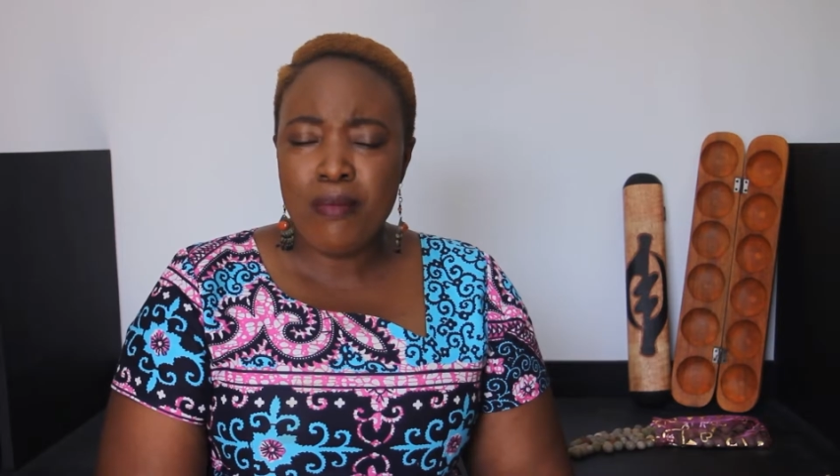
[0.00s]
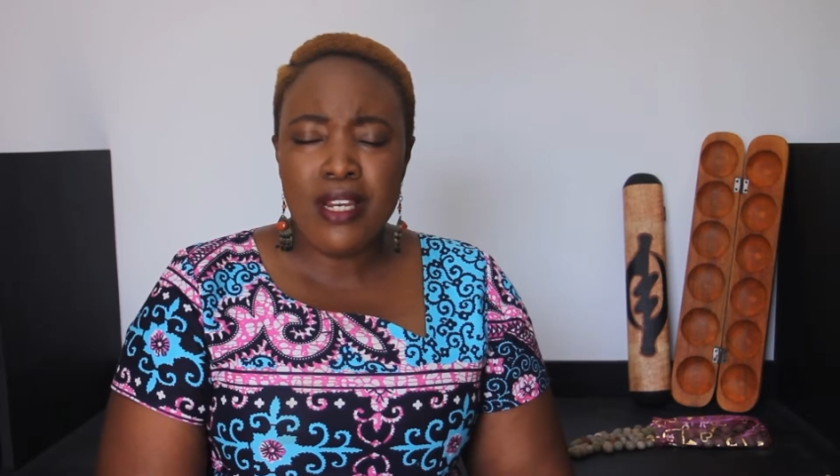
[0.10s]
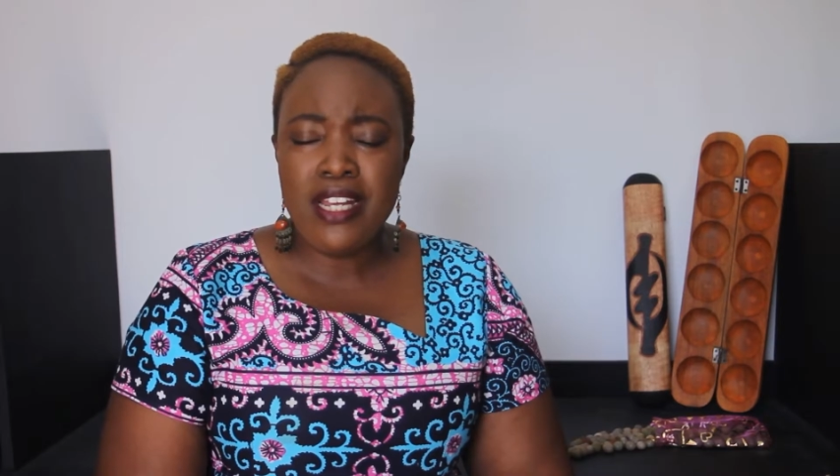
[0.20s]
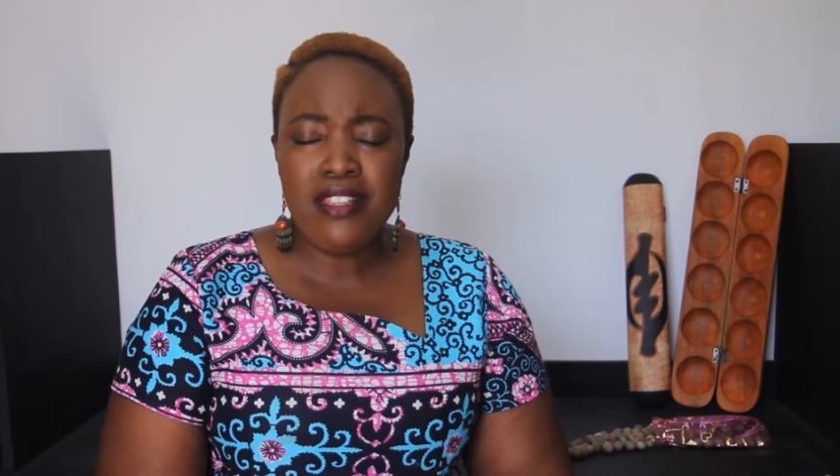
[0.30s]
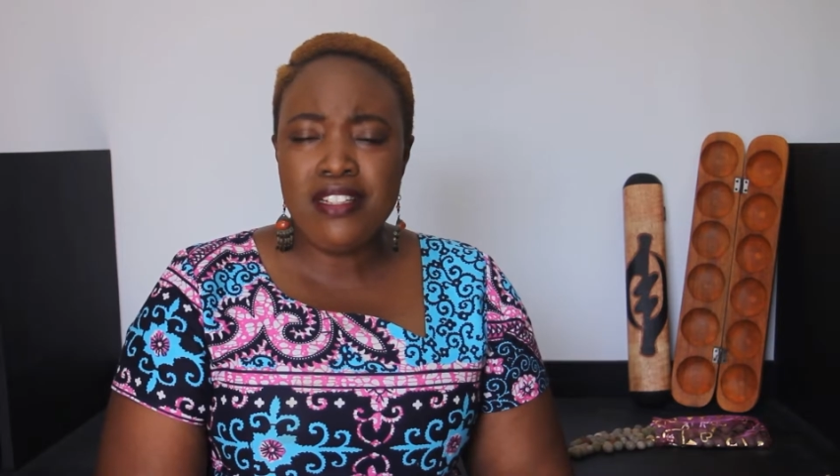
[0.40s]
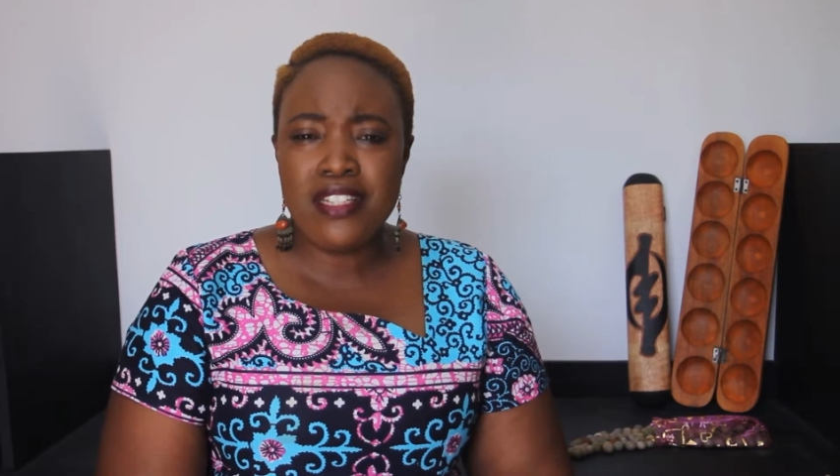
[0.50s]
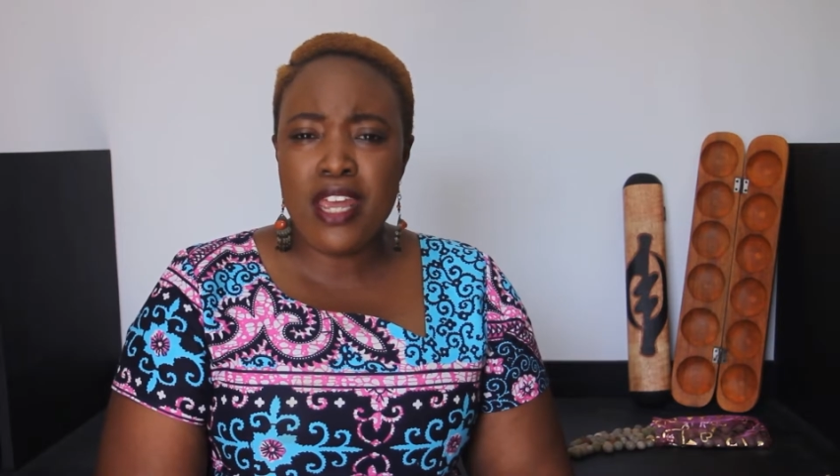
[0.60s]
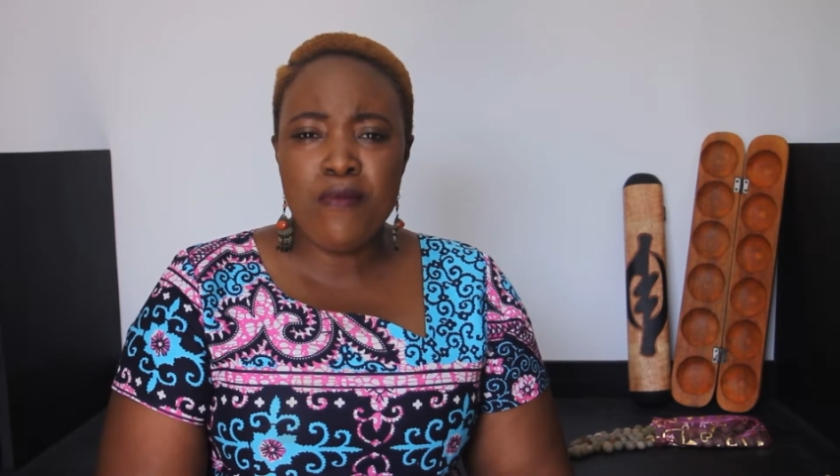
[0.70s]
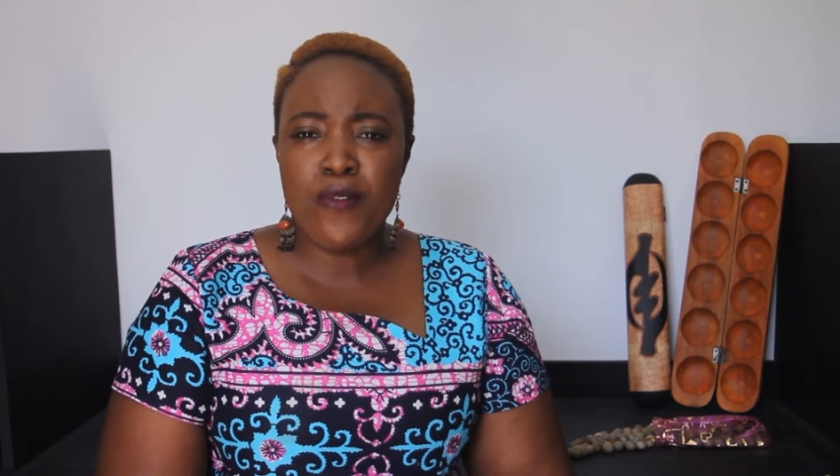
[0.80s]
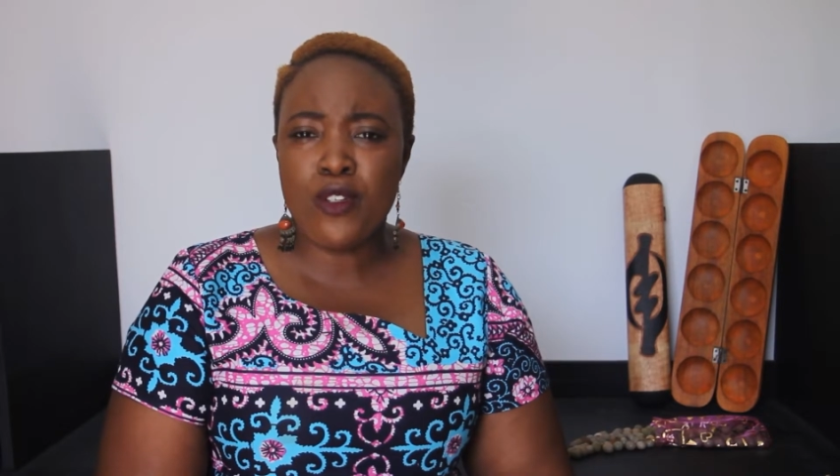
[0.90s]
played this
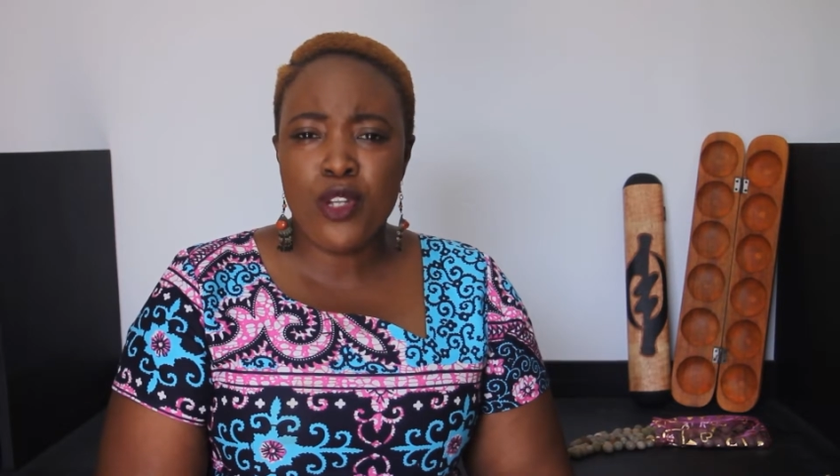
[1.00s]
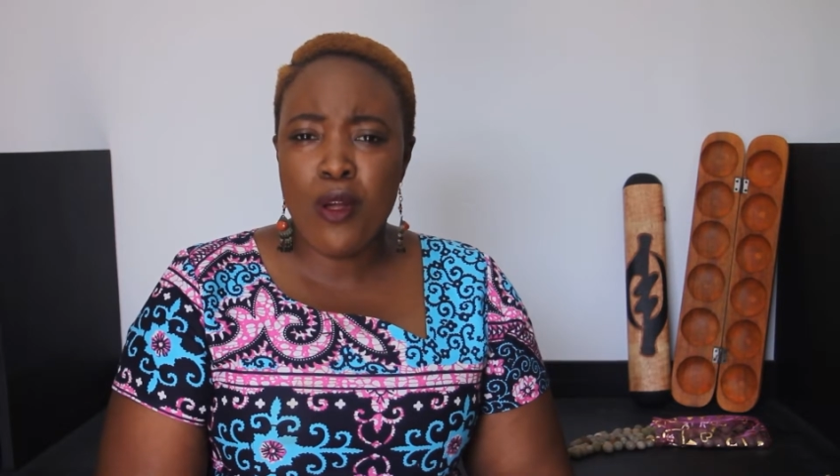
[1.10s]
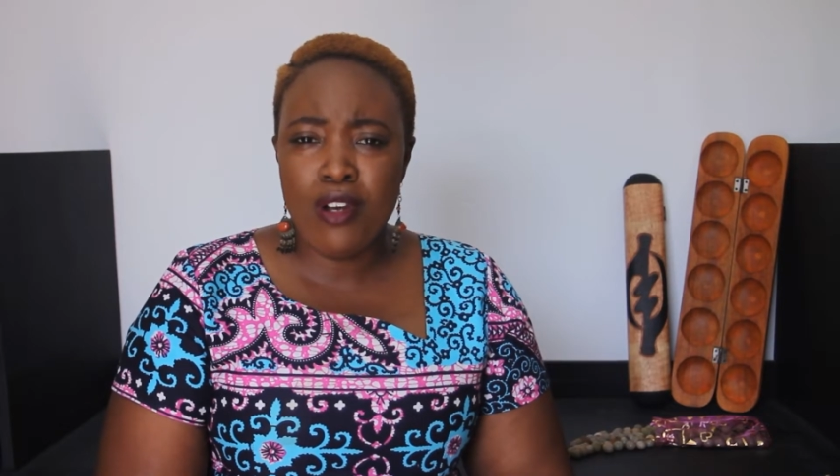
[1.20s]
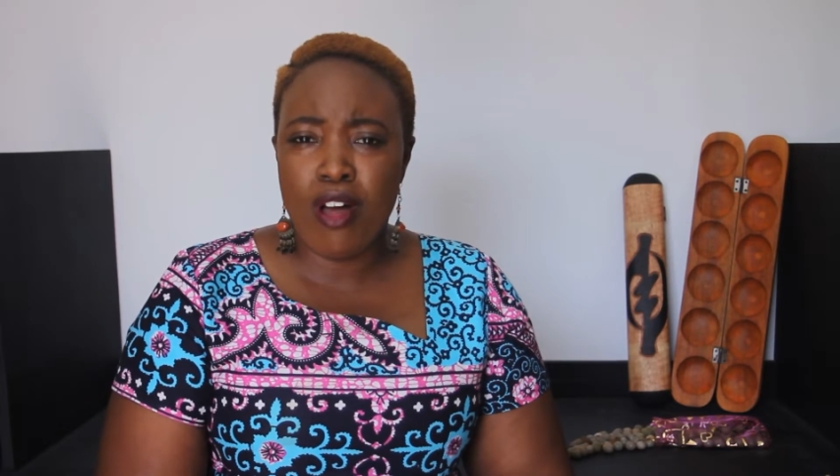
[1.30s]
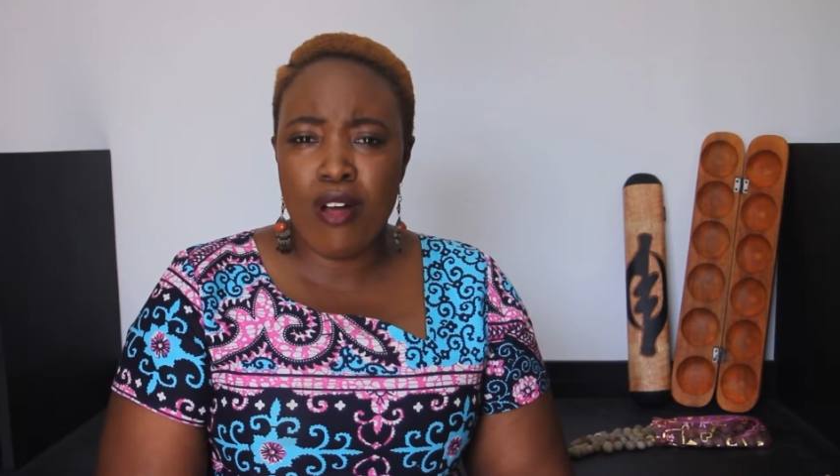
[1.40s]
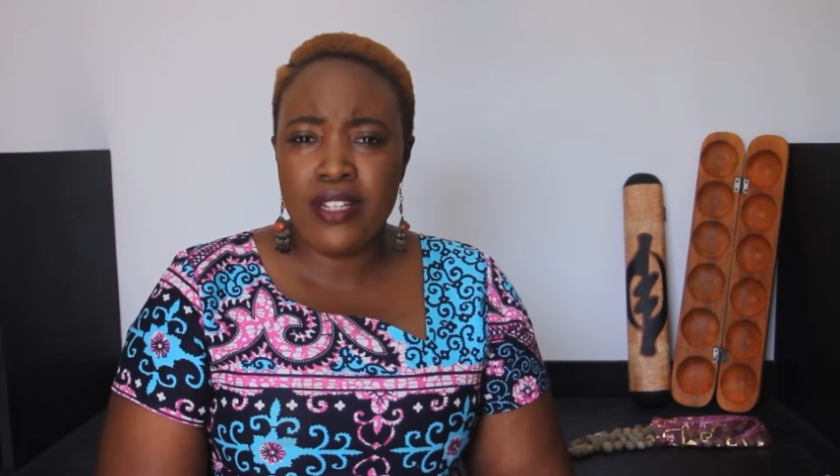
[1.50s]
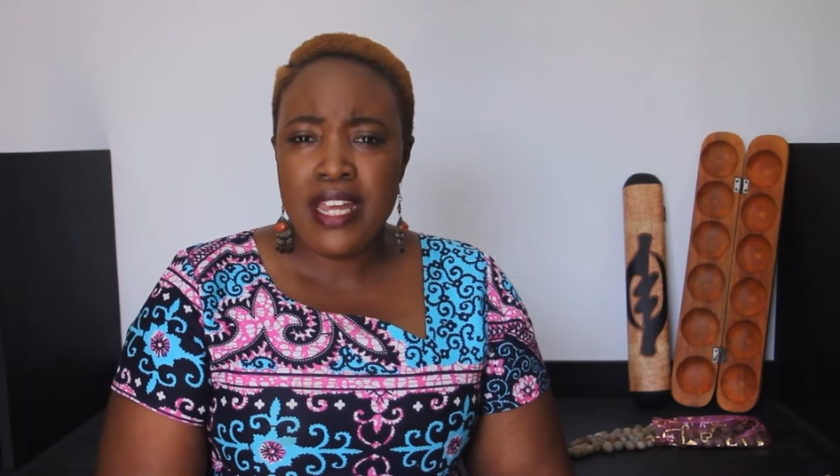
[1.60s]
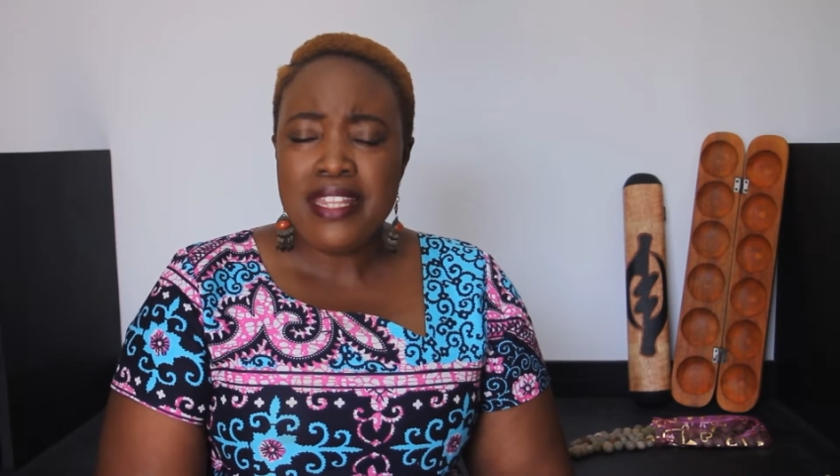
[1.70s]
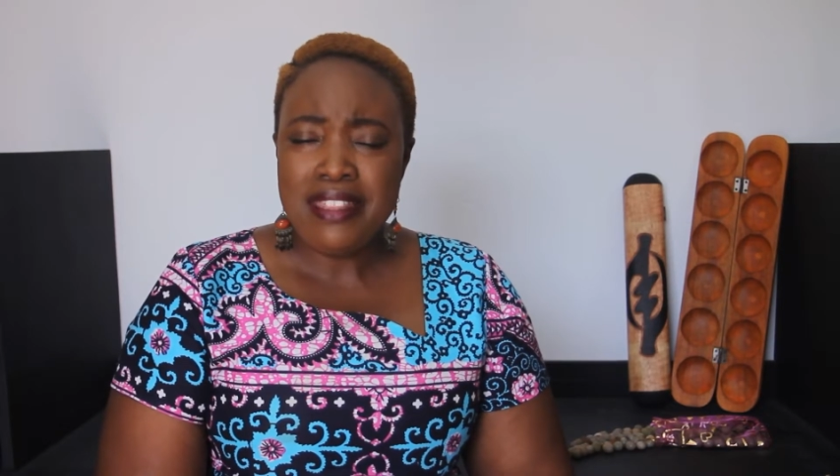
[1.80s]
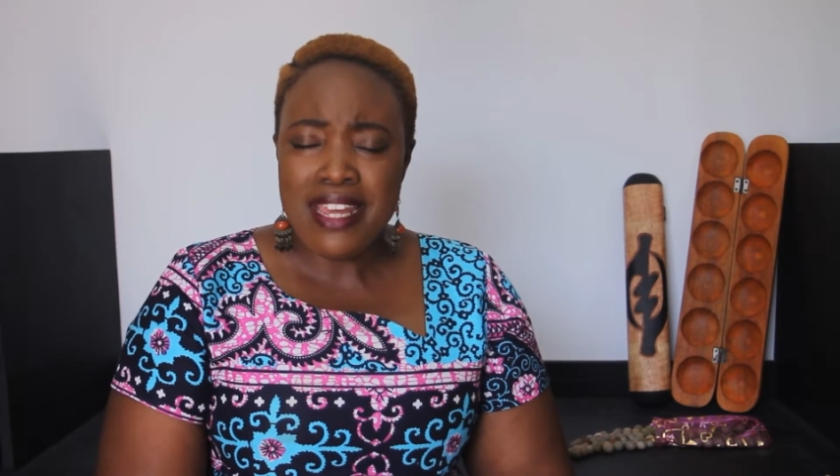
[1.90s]
game for so
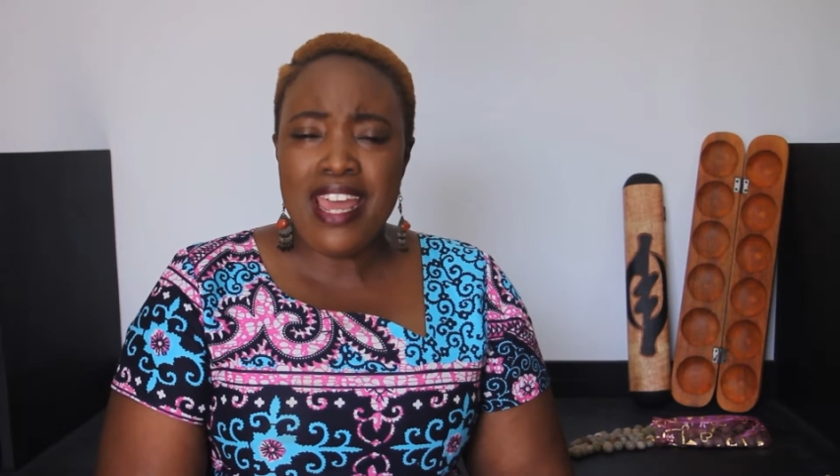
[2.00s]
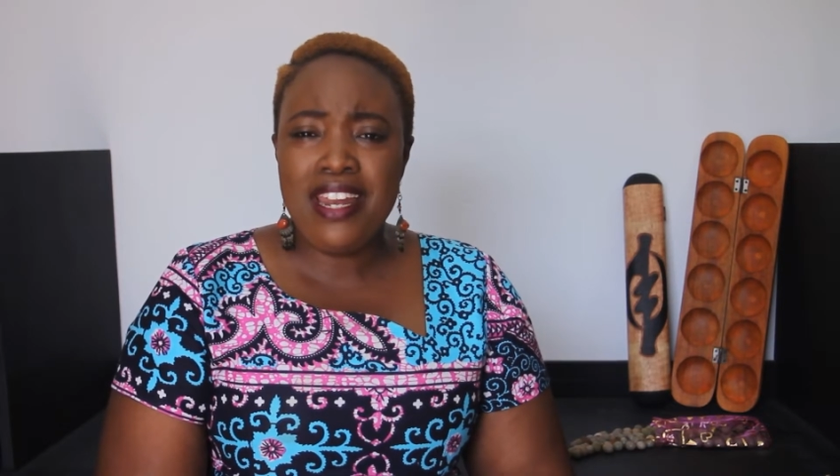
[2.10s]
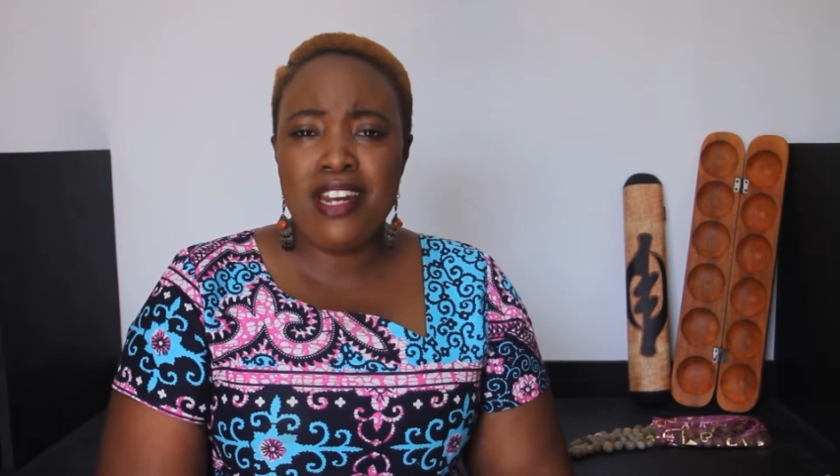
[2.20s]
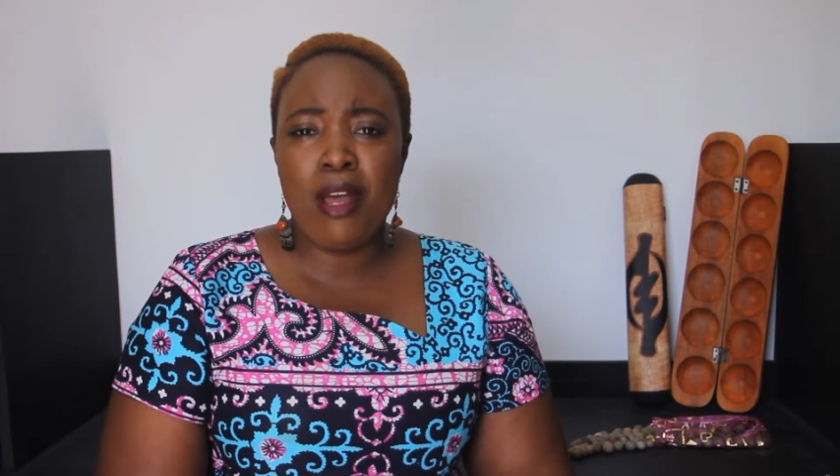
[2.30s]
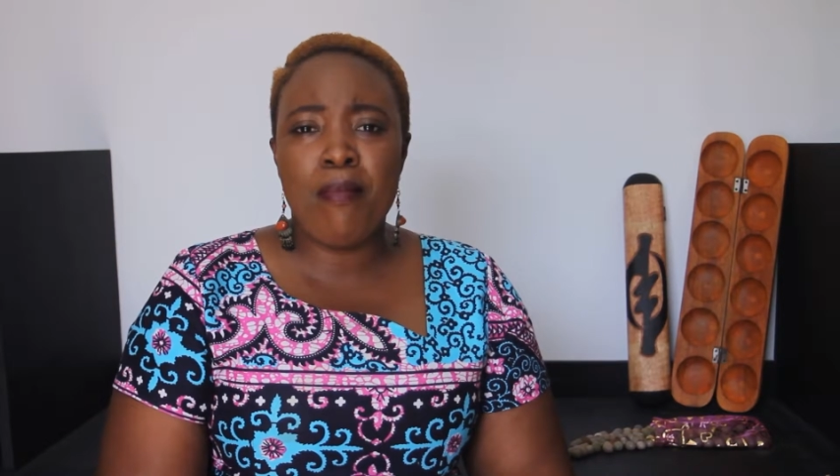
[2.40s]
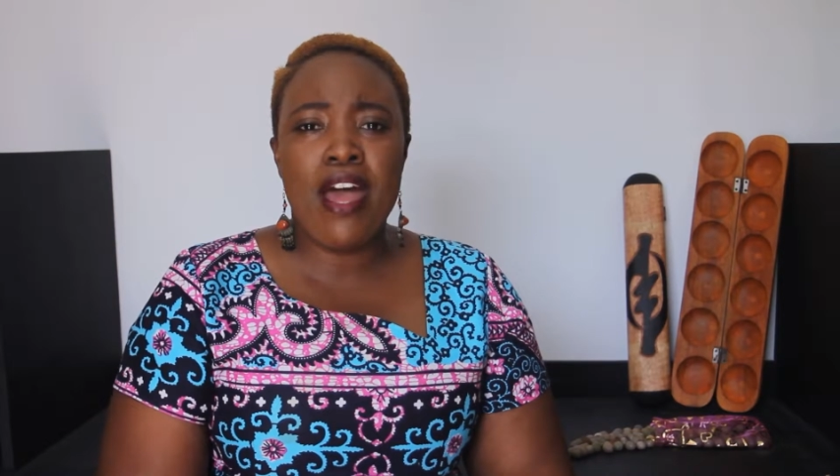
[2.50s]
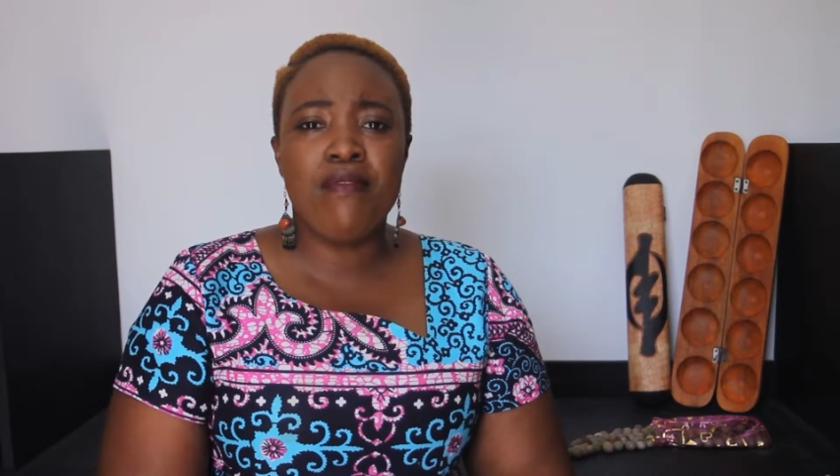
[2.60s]
long, they ended up